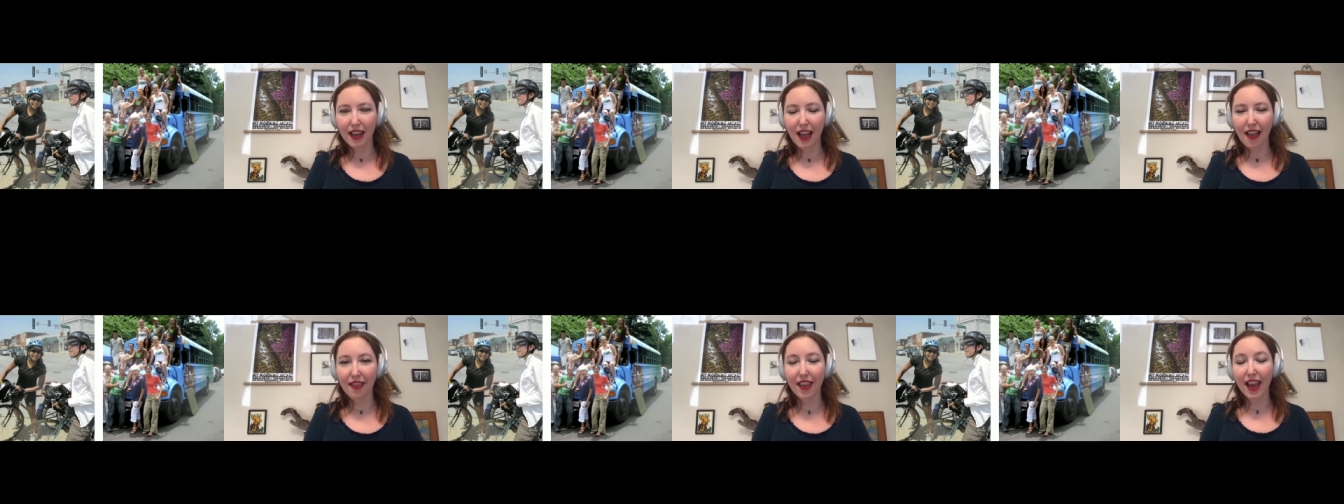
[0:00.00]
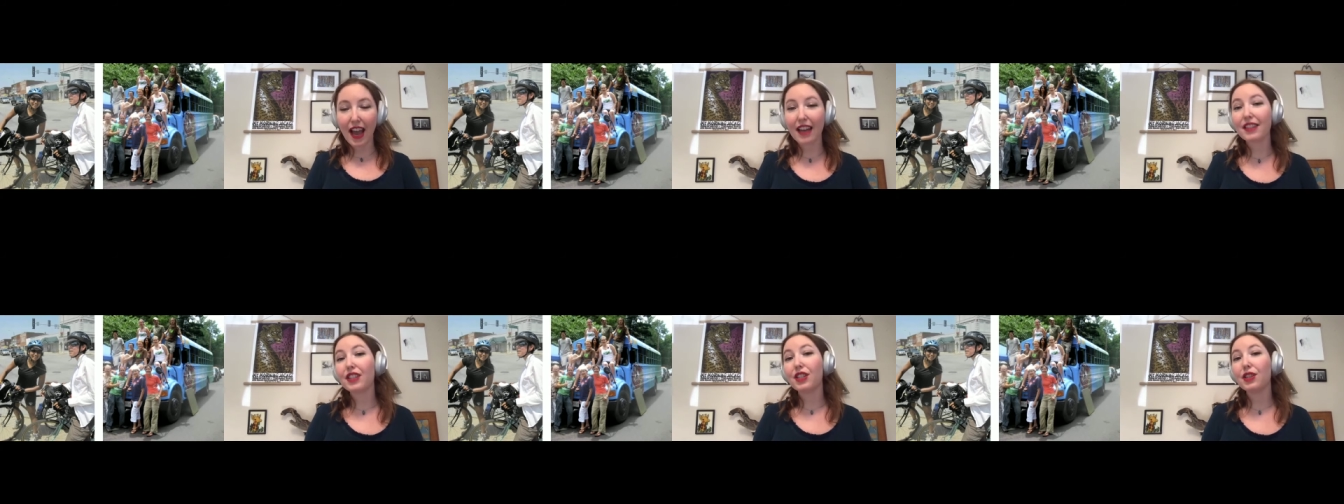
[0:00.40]
and they
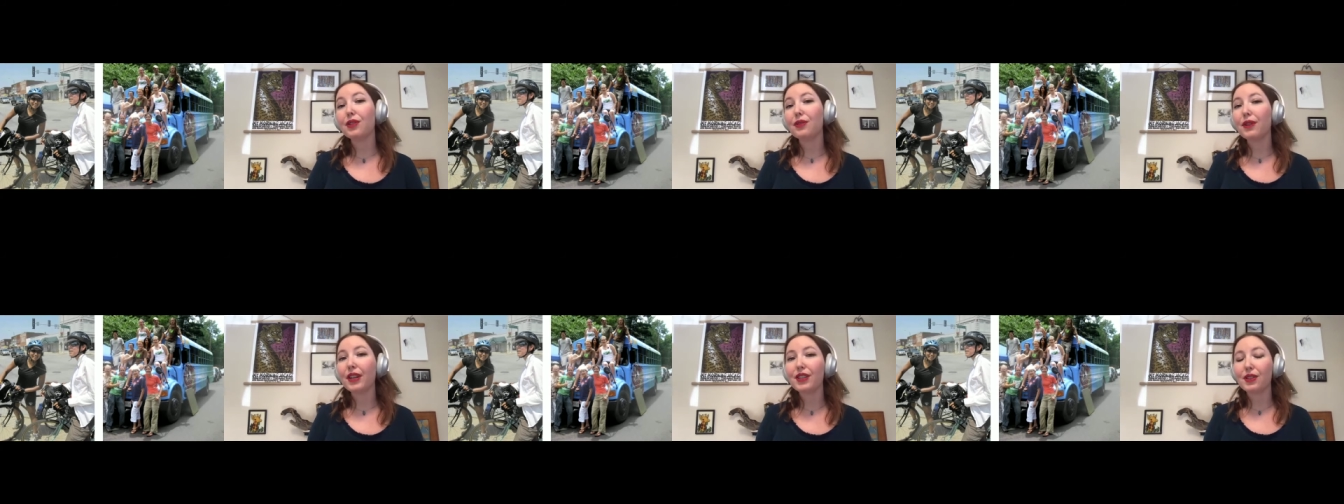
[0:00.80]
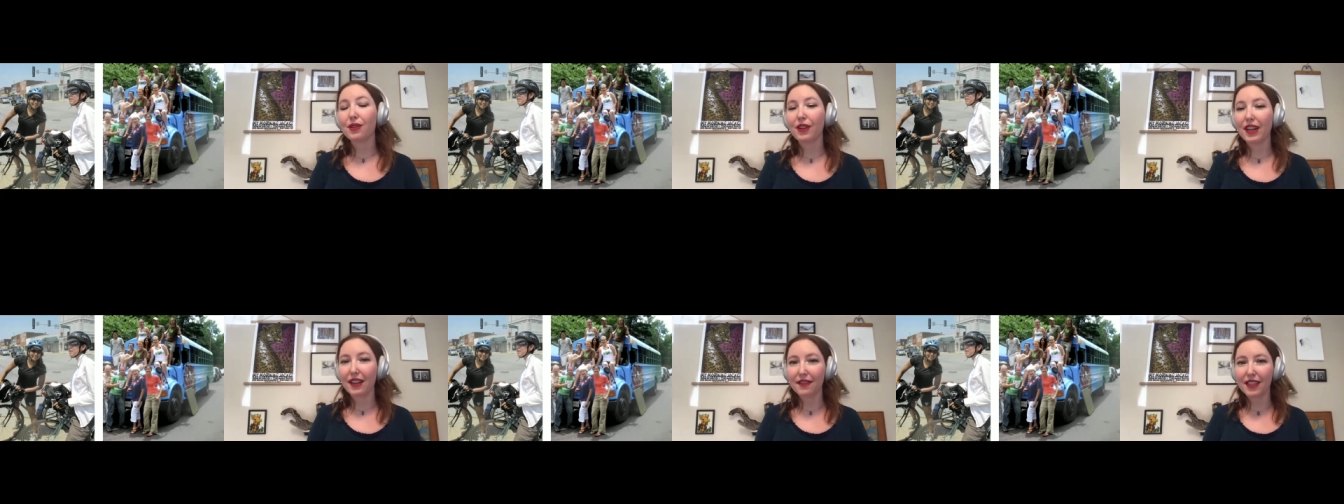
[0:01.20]
had to do a
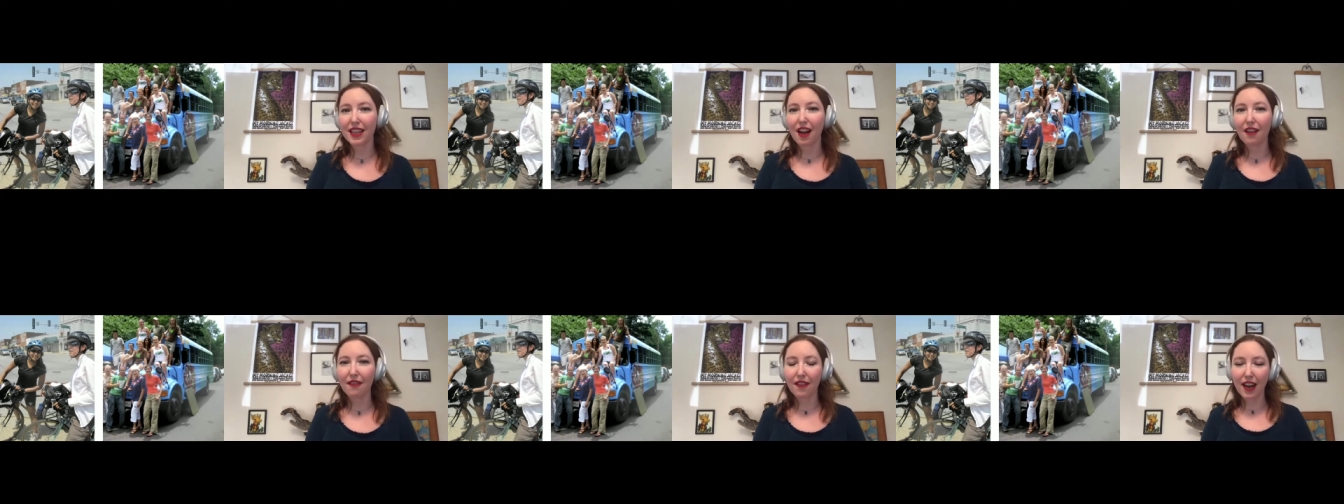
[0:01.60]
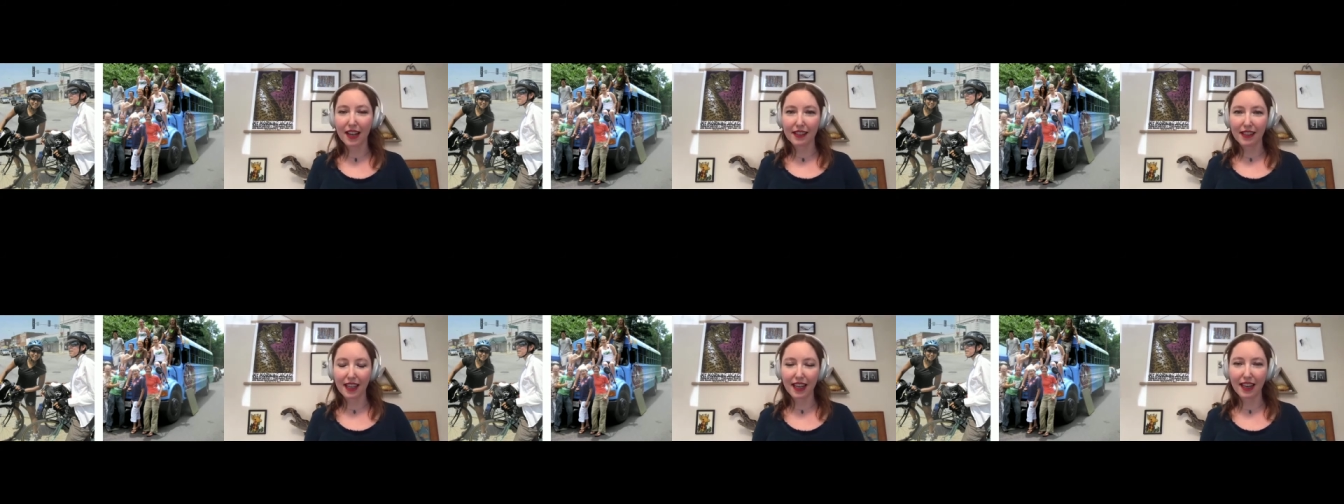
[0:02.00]
story of Self,
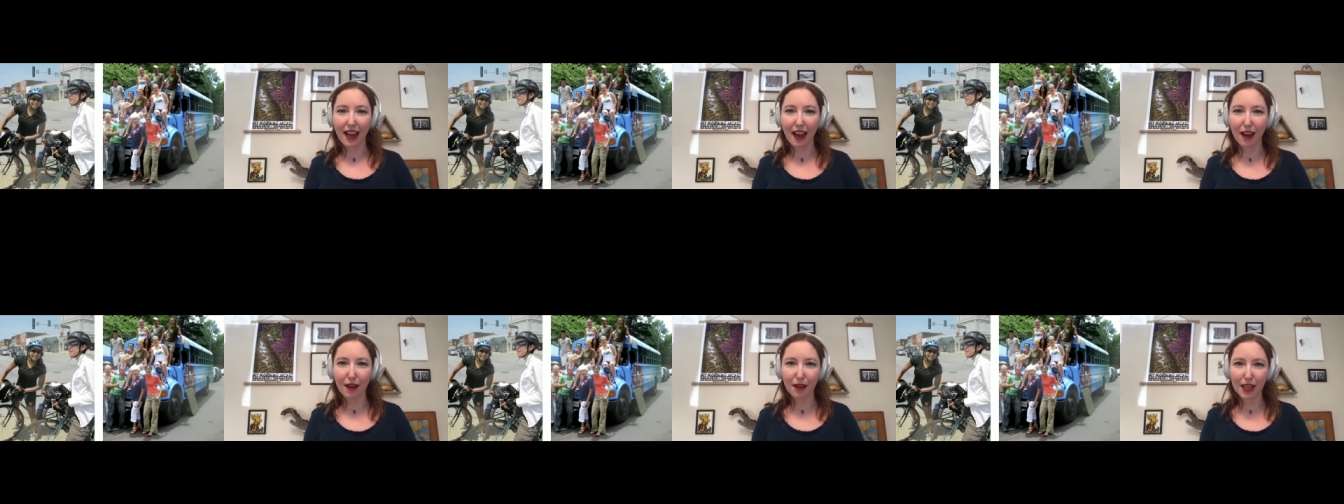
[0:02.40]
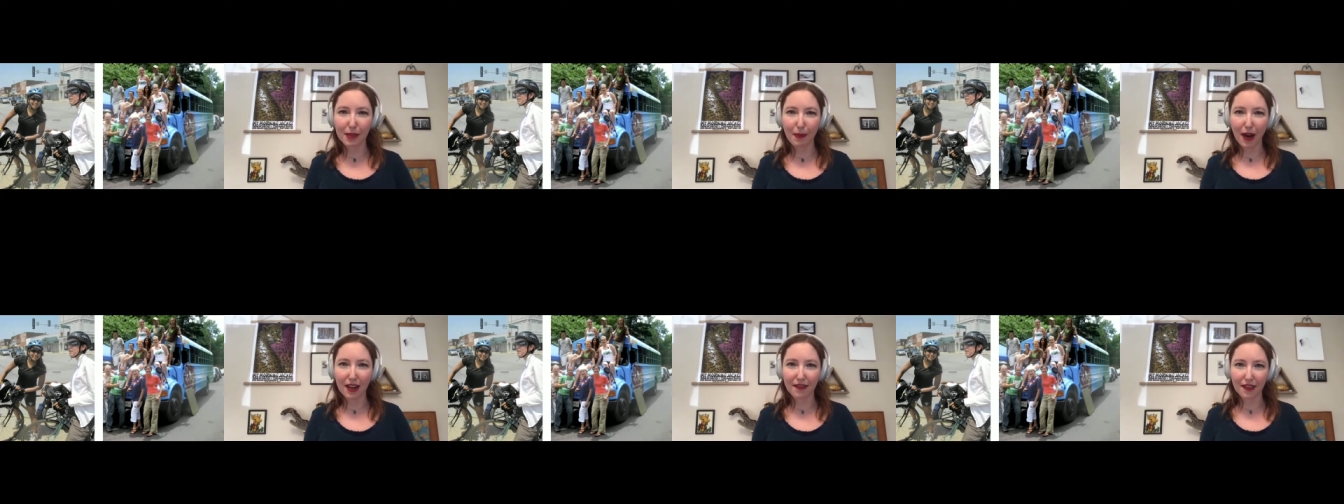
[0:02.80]
Us, and Now as
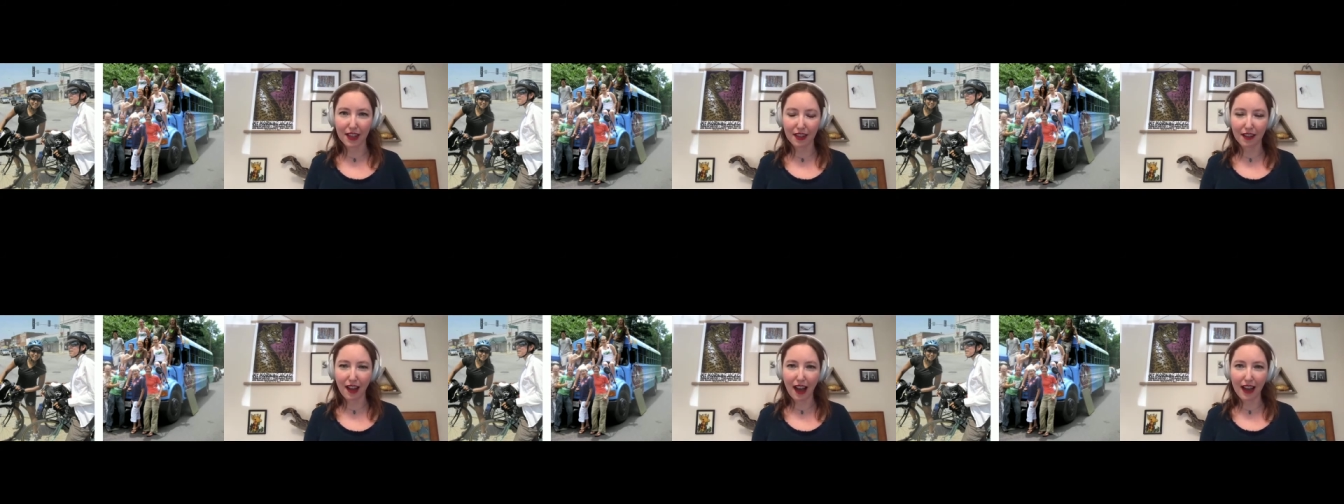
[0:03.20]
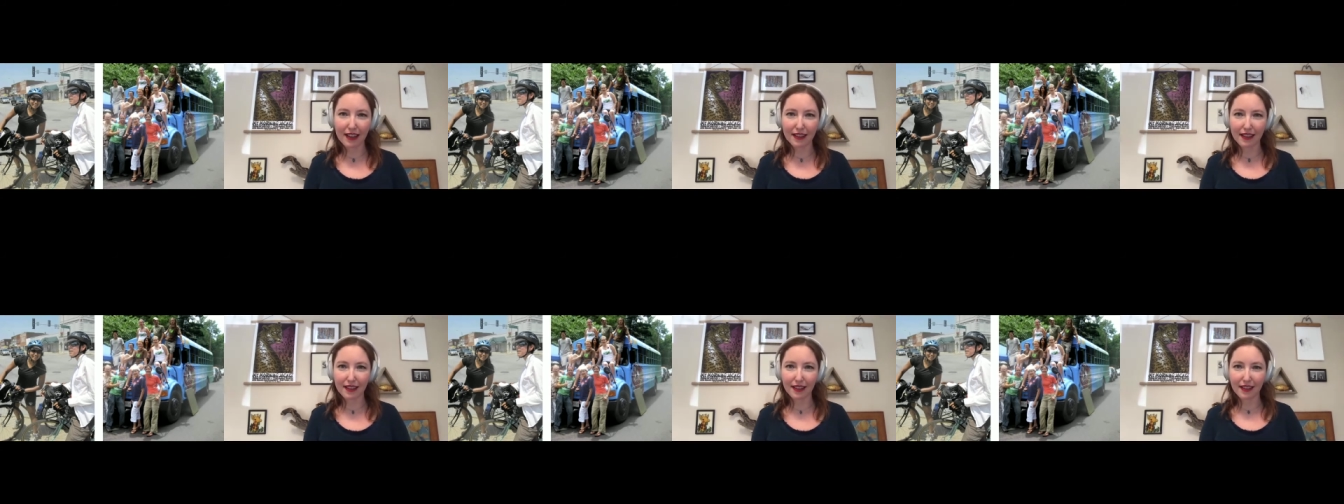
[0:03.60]
part of their
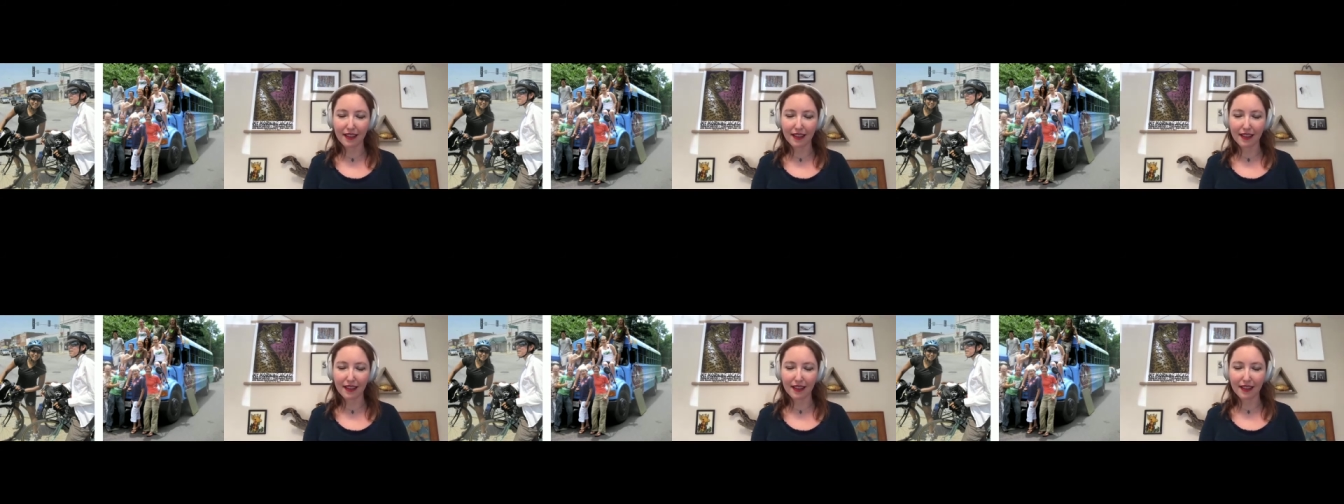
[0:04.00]
class.